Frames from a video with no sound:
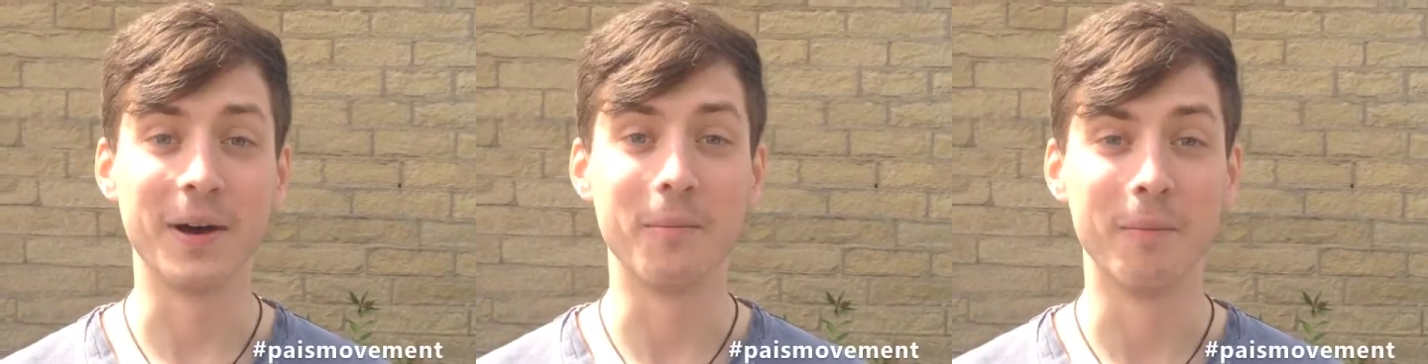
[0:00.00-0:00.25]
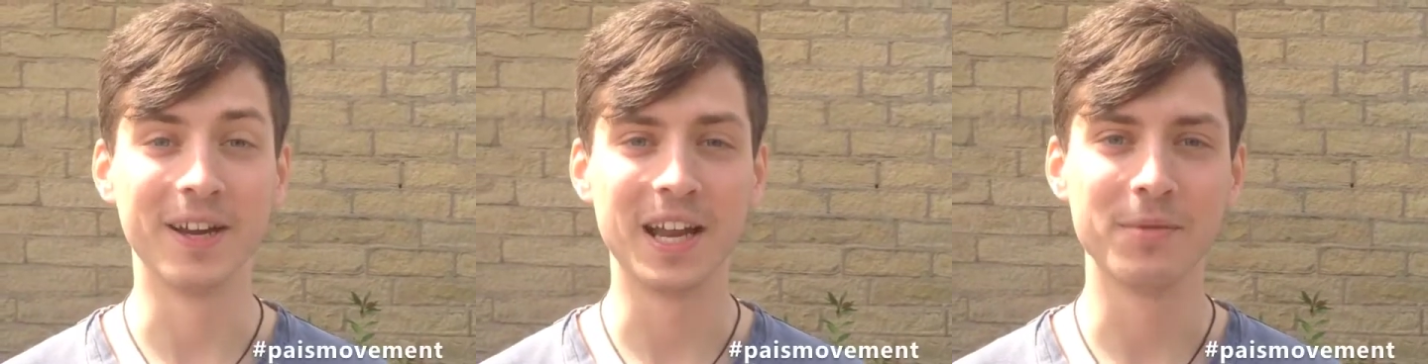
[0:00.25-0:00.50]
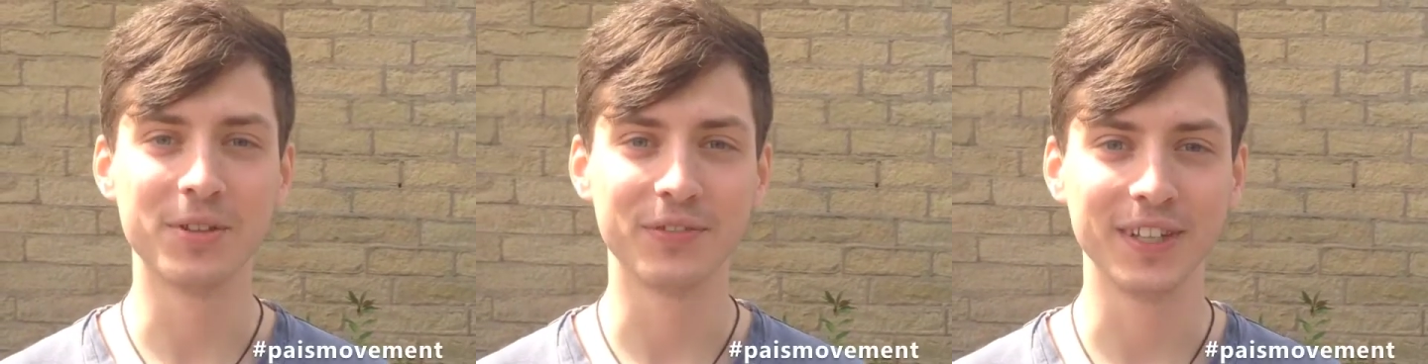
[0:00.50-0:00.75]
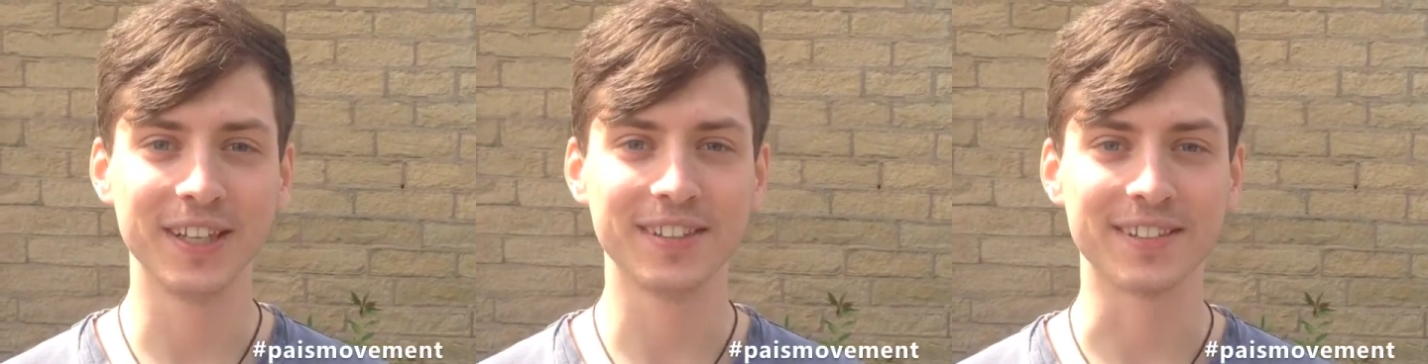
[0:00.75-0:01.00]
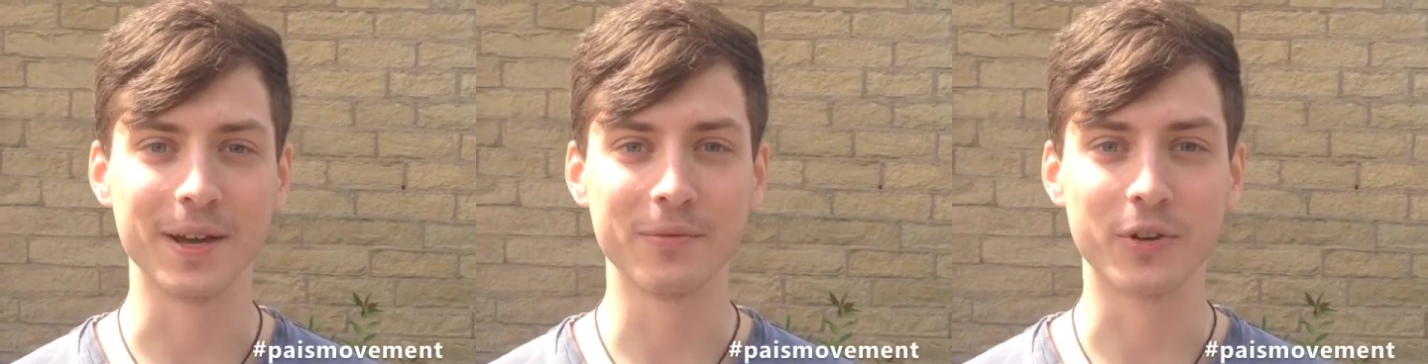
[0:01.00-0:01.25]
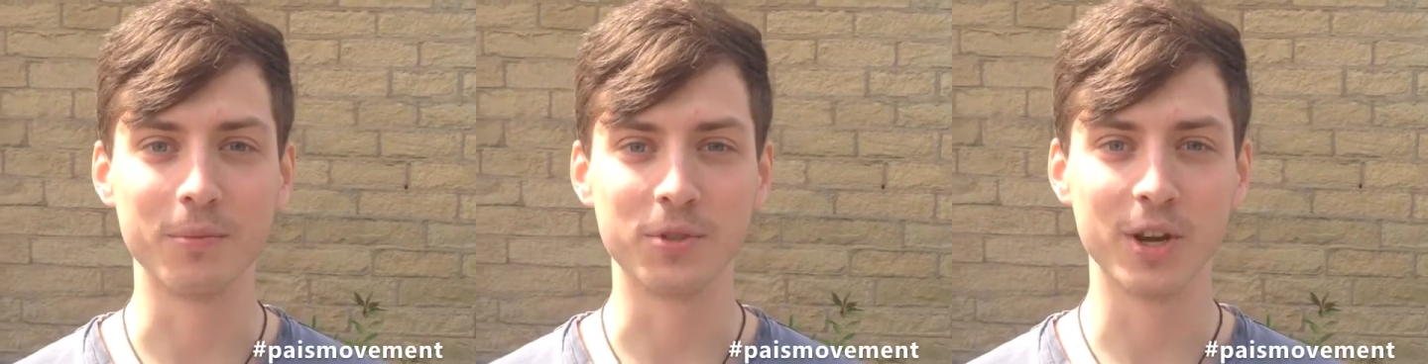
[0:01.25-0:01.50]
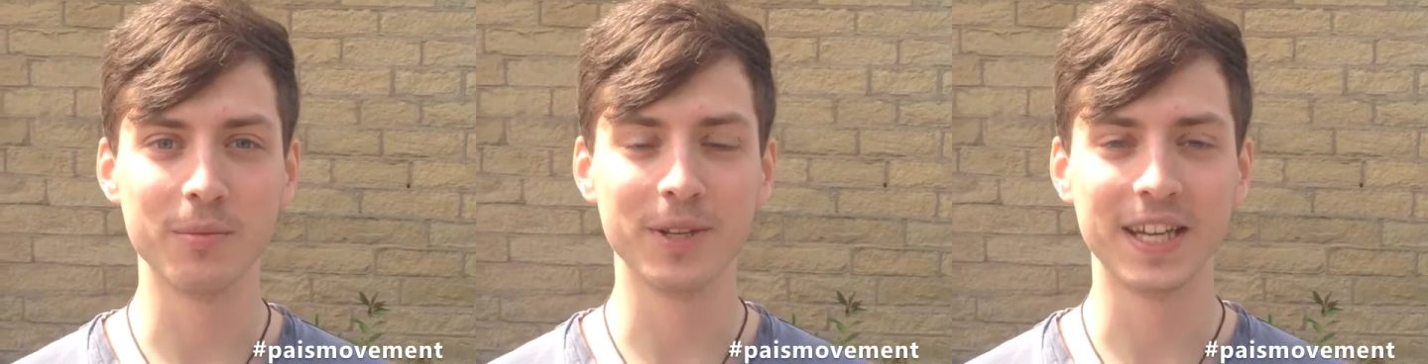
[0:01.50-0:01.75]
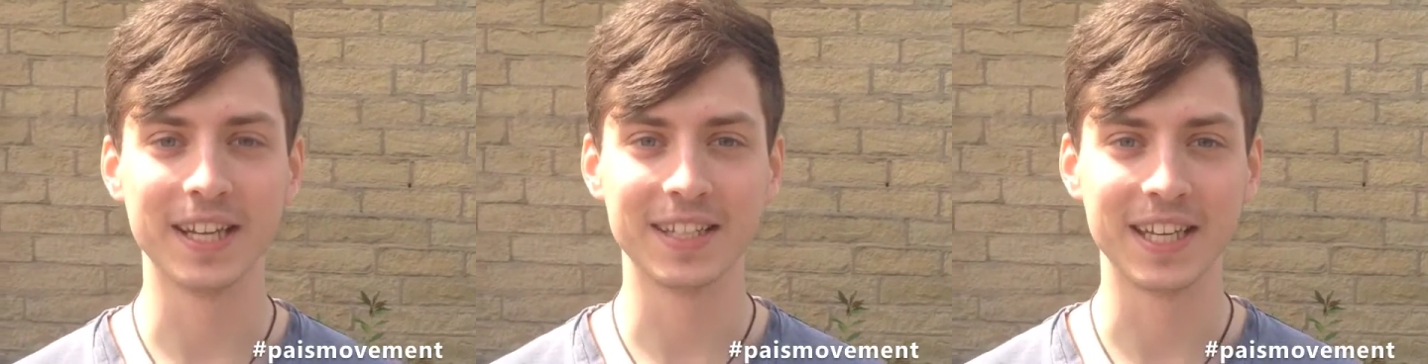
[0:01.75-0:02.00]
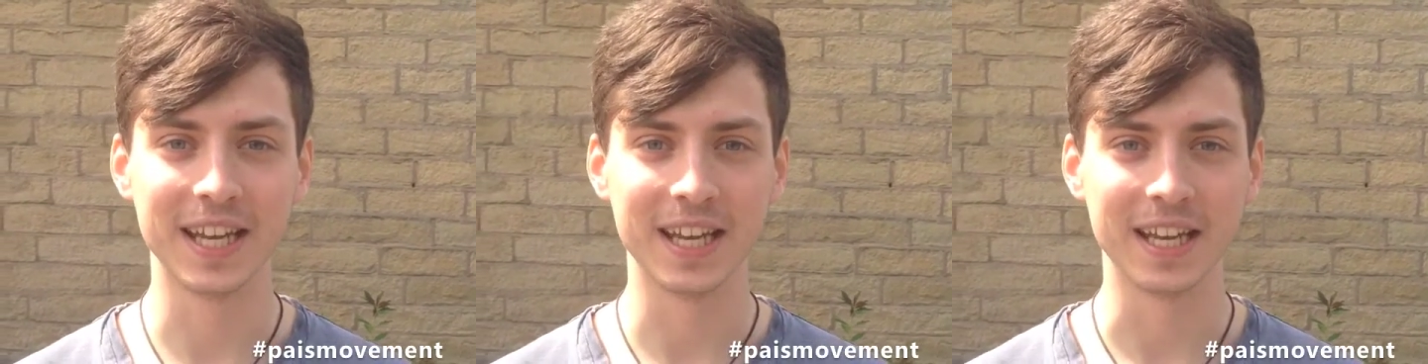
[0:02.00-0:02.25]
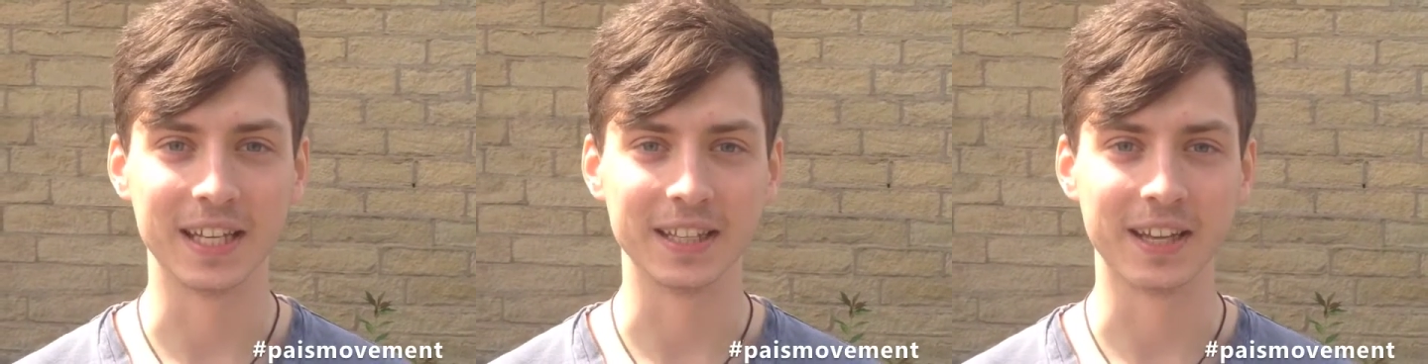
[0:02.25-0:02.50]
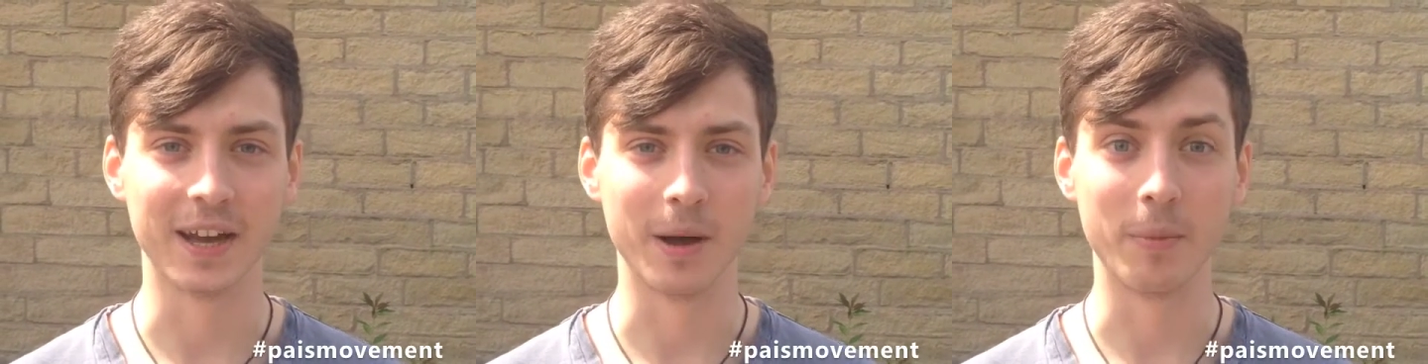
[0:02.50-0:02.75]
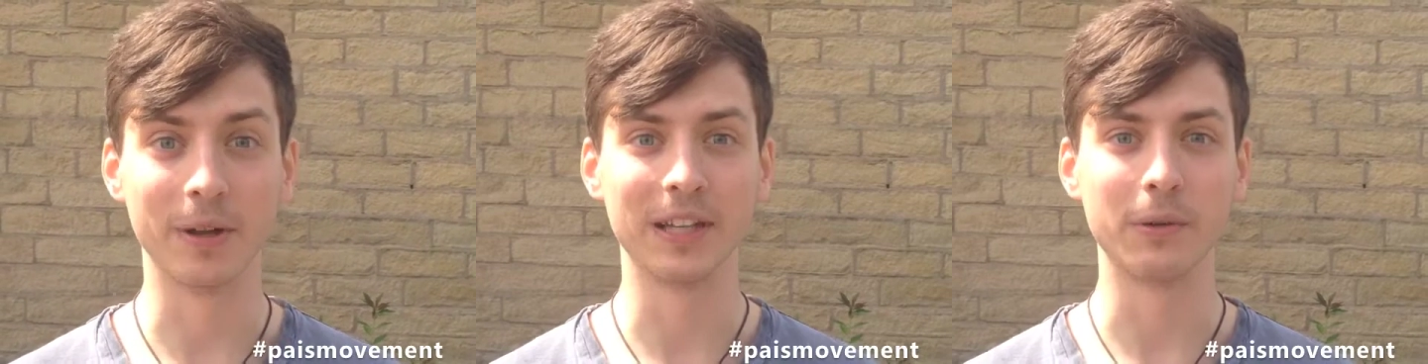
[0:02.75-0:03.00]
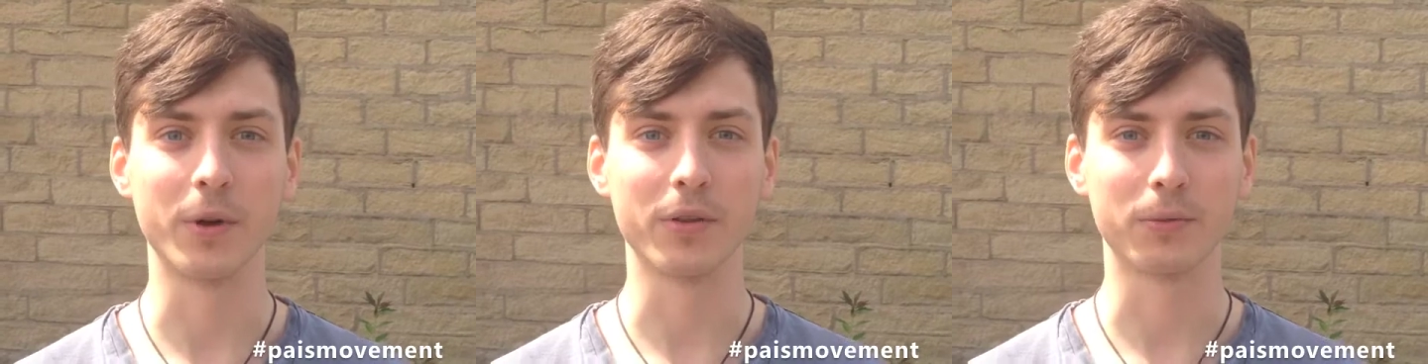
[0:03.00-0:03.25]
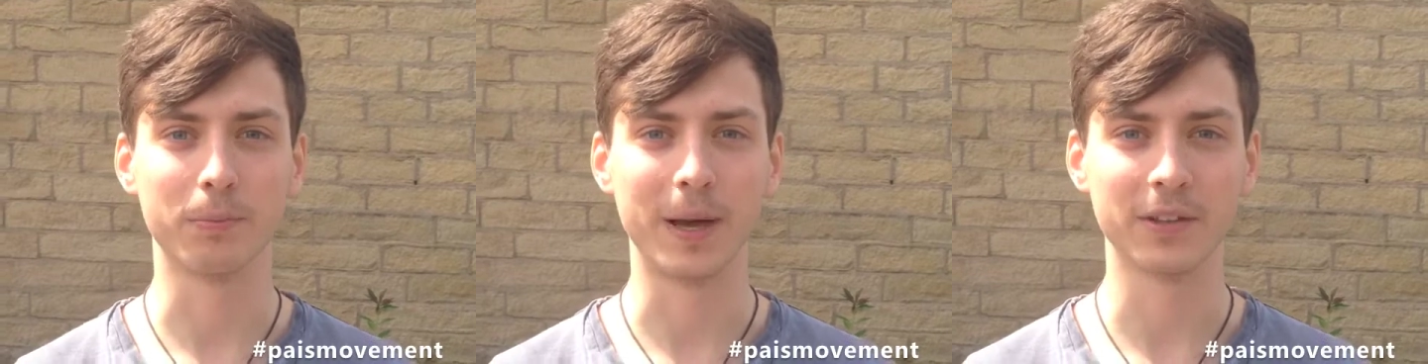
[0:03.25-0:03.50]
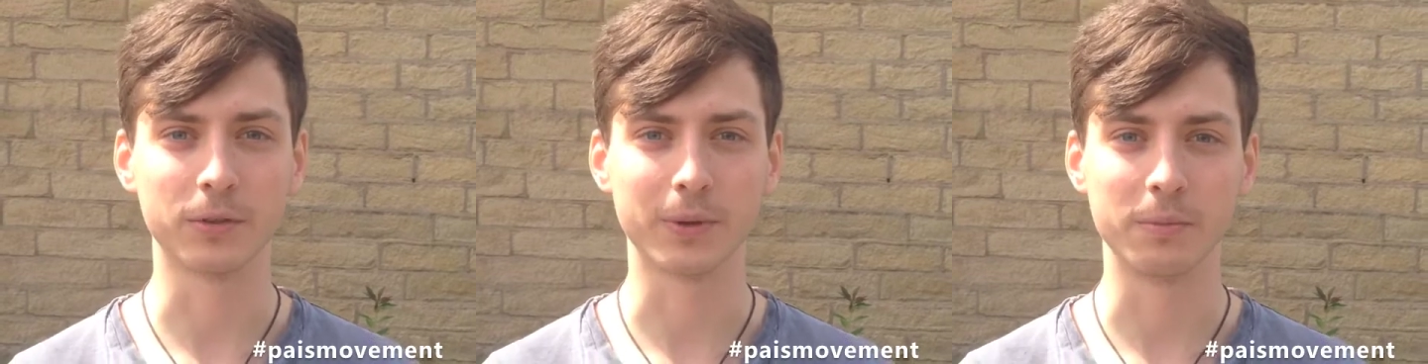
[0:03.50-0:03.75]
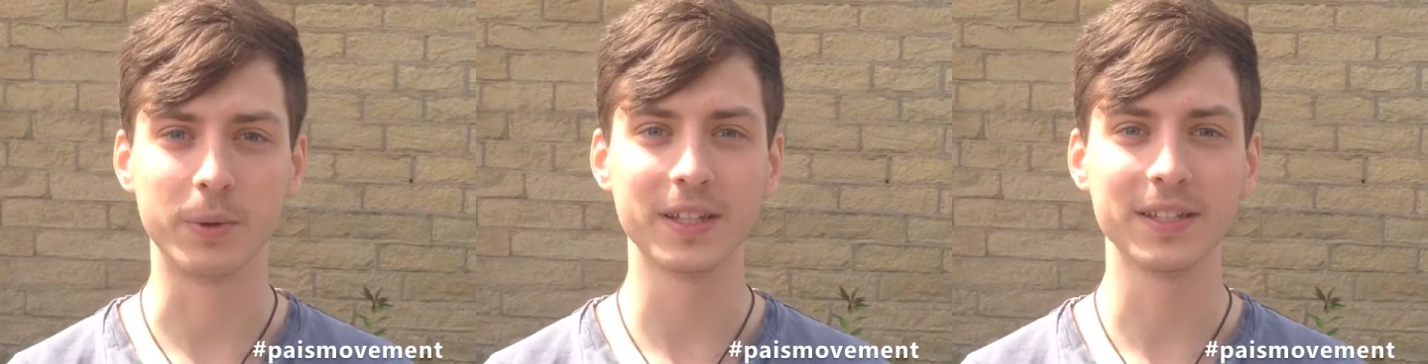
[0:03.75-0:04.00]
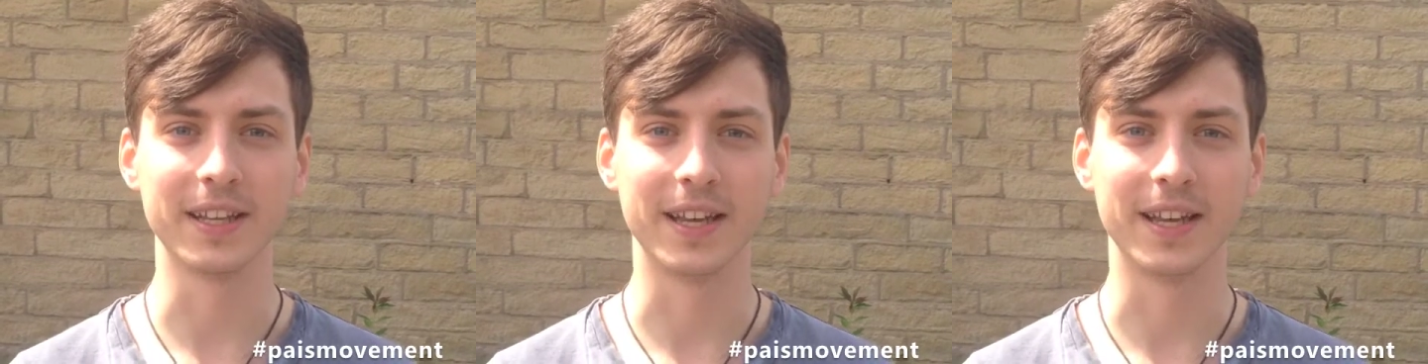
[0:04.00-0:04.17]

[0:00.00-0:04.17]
My name is Felix, I'm from Germany and here in Burnley with Pais Great Britain.